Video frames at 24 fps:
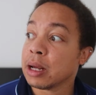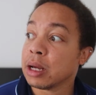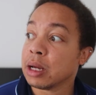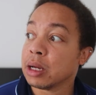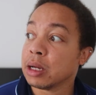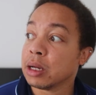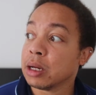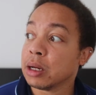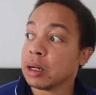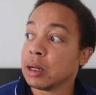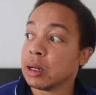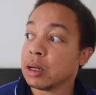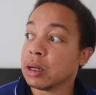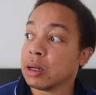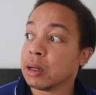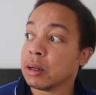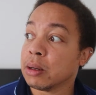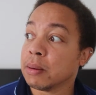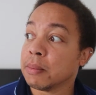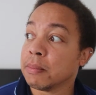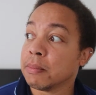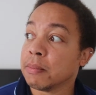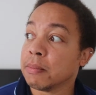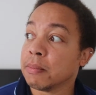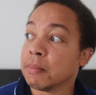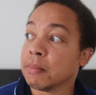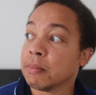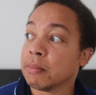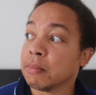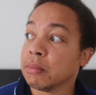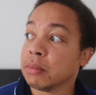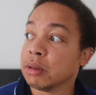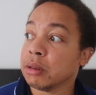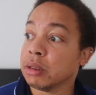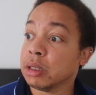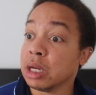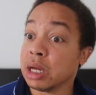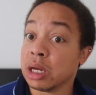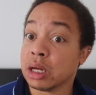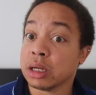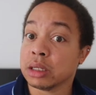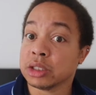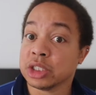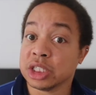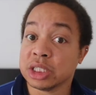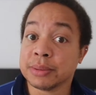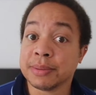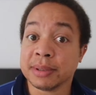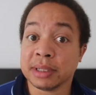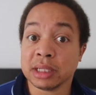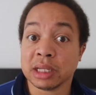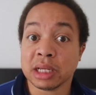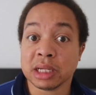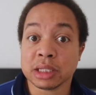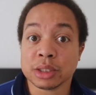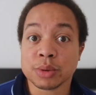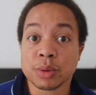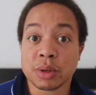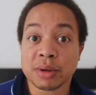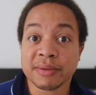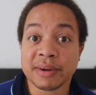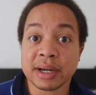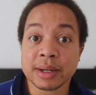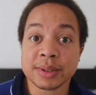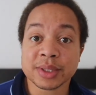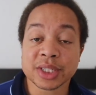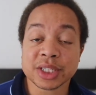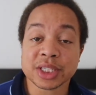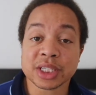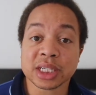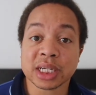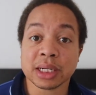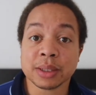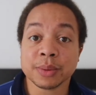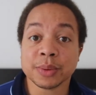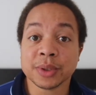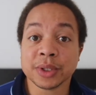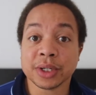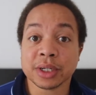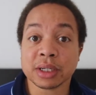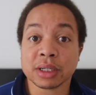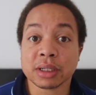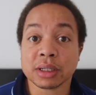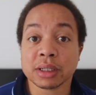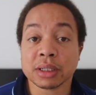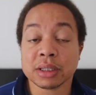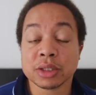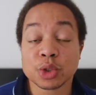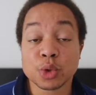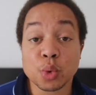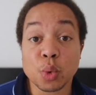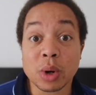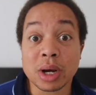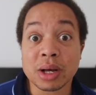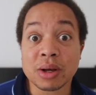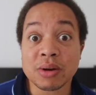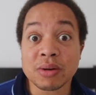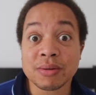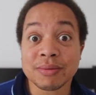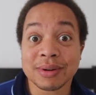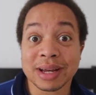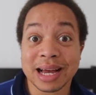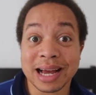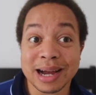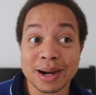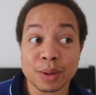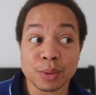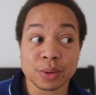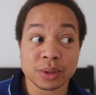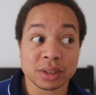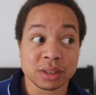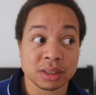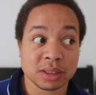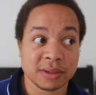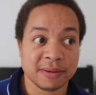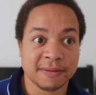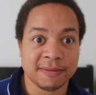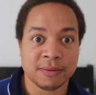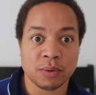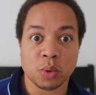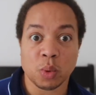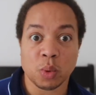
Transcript: Um, yeah, she spent like 12 hours yesterday at work. 12 hours for